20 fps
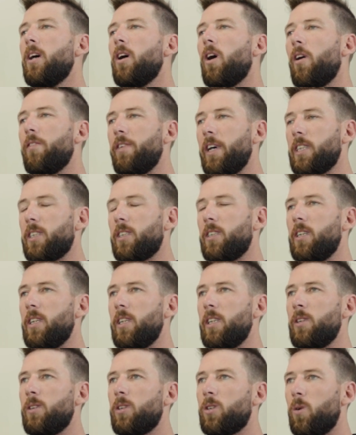I've
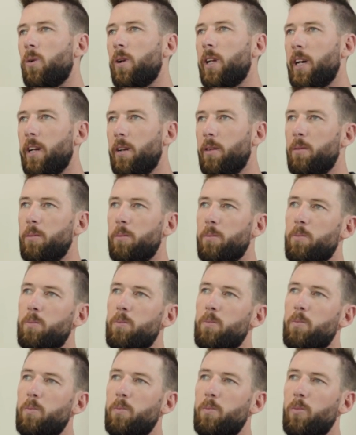actually gone out and
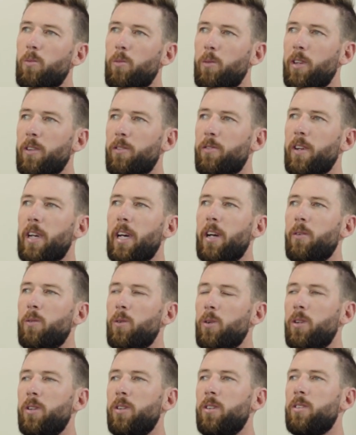we found
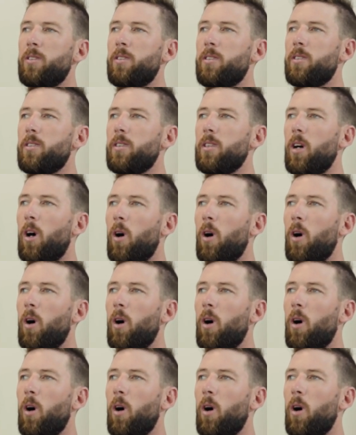Roo's